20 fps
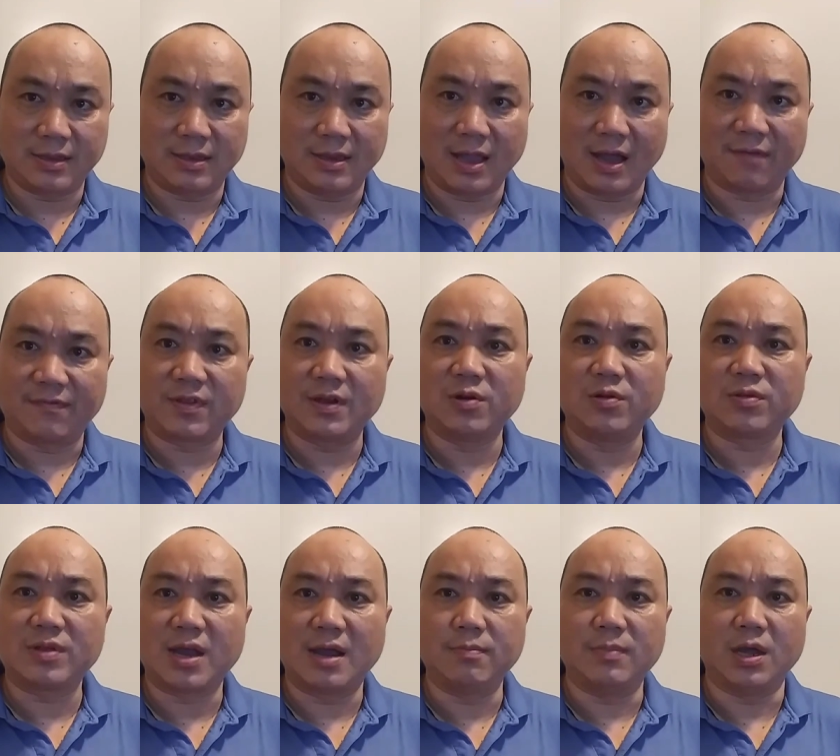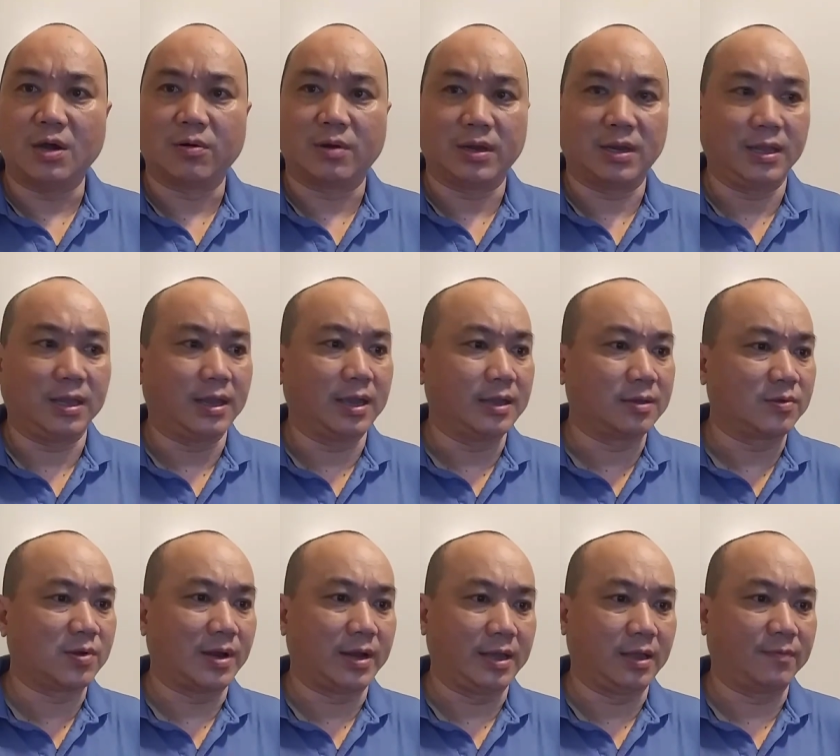the afternoon time they already get
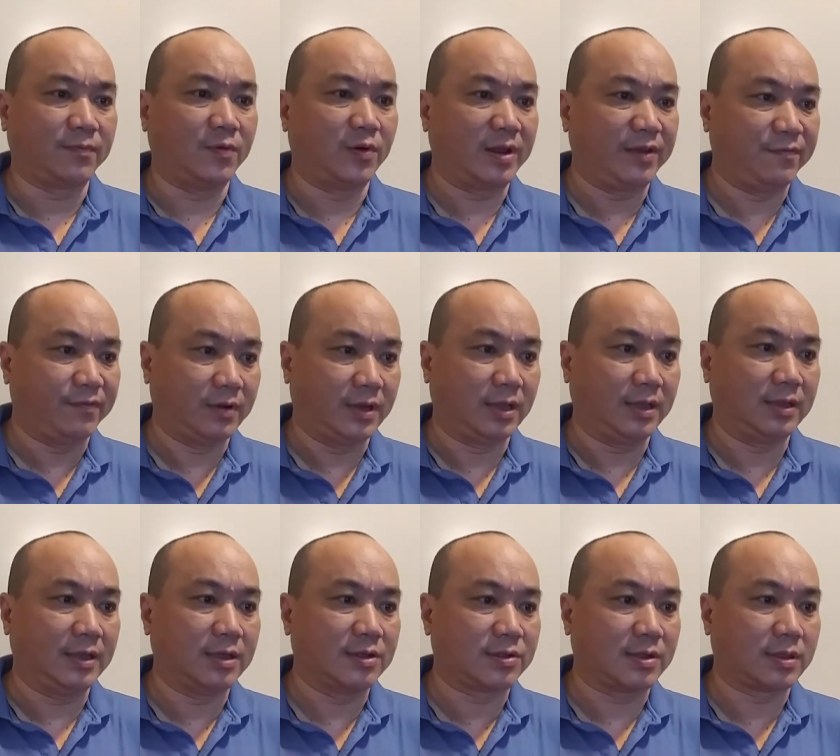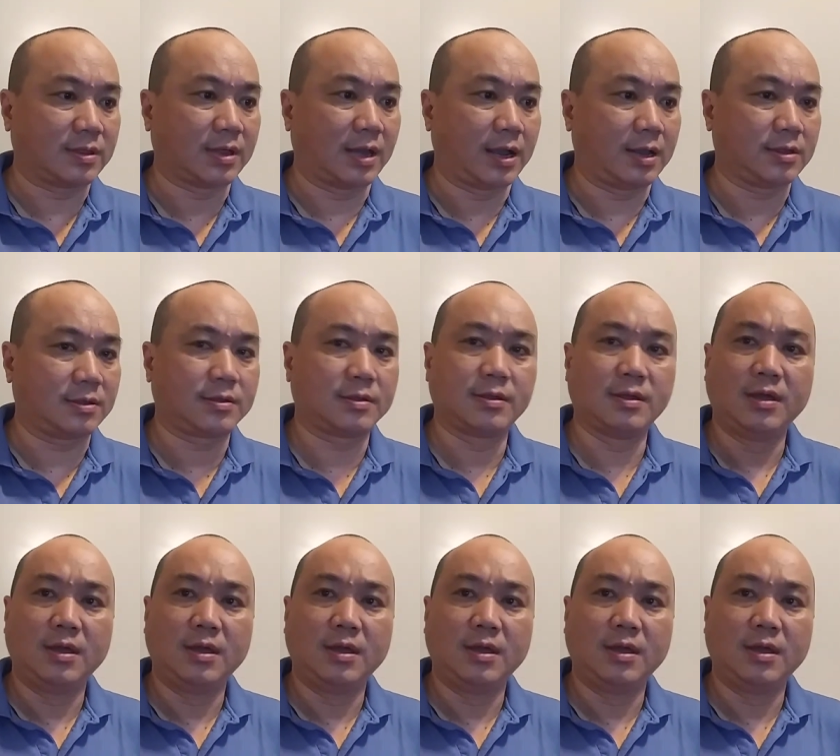tired for evening exercise.